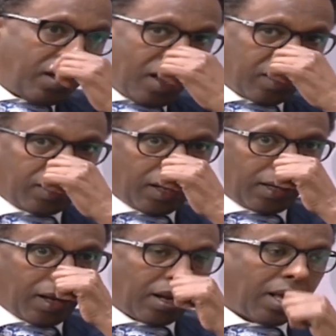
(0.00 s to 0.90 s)
I tell,
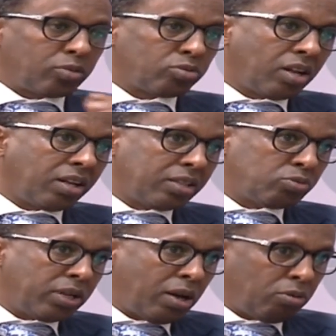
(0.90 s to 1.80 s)
I like to tell guys
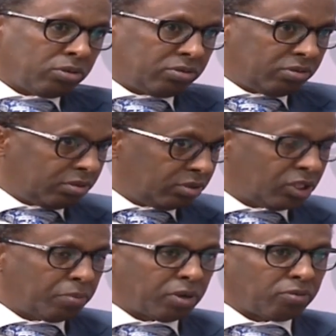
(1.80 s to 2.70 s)
when I was
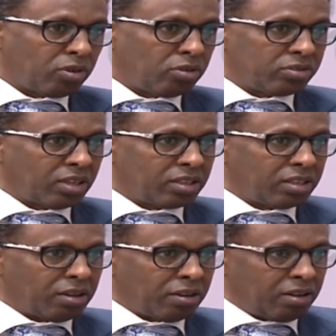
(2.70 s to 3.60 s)
chairman of the Law Society,
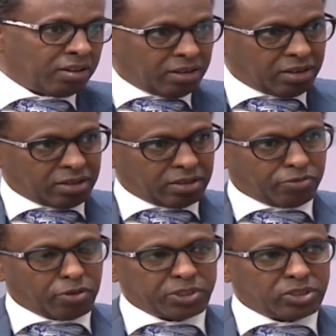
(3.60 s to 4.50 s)
the, the
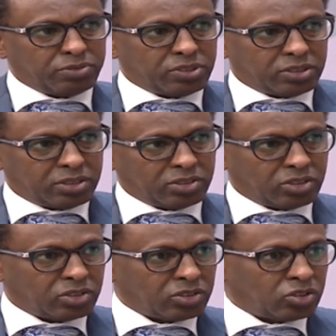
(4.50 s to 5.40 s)
former Chief Justice,
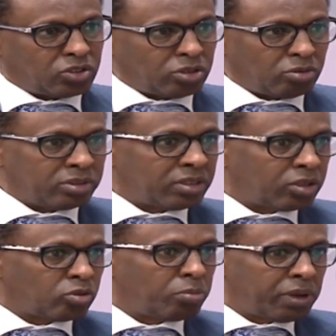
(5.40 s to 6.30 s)
Justice Gicheru, one day
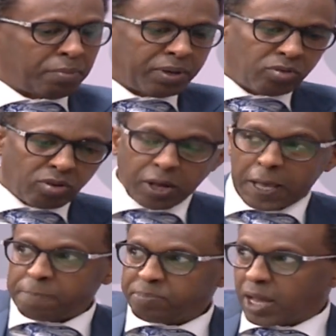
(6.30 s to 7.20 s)
told me, Ahmed, you know,
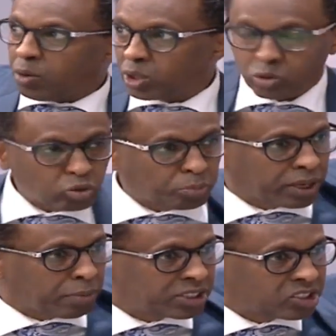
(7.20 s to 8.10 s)
I want you to
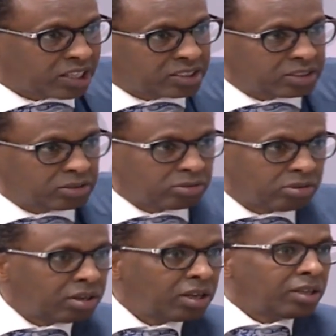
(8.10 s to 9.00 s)
become a judge, you
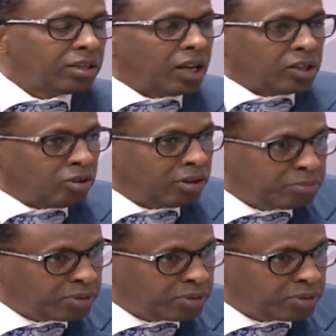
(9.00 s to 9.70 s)
know. And I told him, you